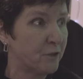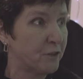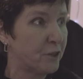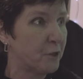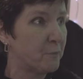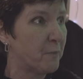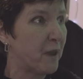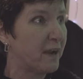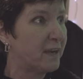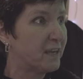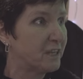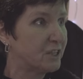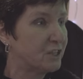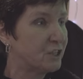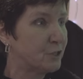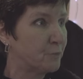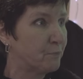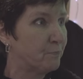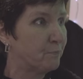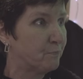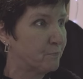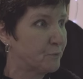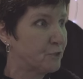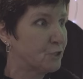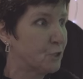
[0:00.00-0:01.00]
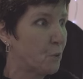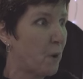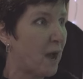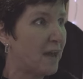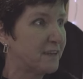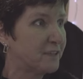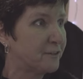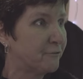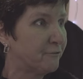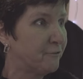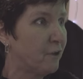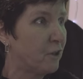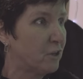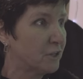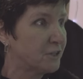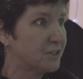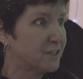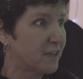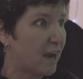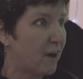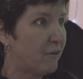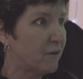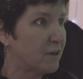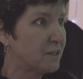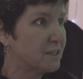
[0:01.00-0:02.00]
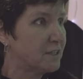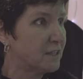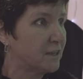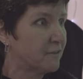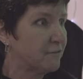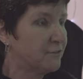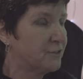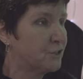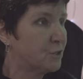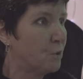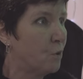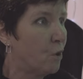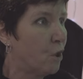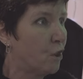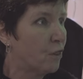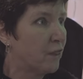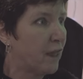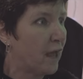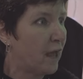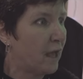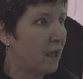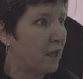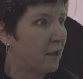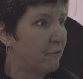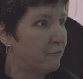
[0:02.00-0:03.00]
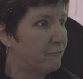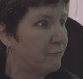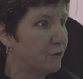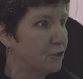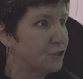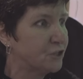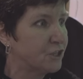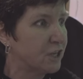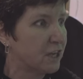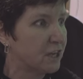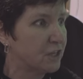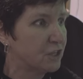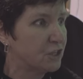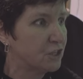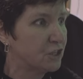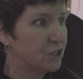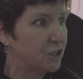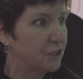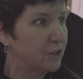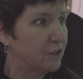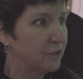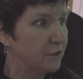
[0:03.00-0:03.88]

They managed to add a false narrative to all that footage.